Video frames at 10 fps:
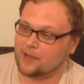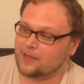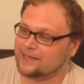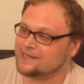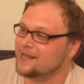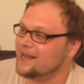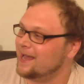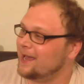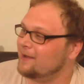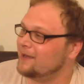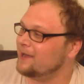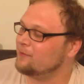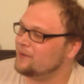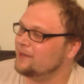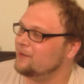But
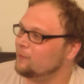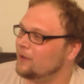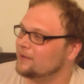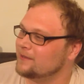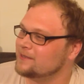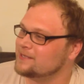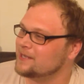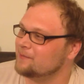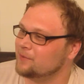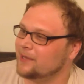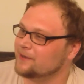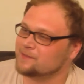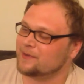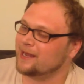I really want this to hit players,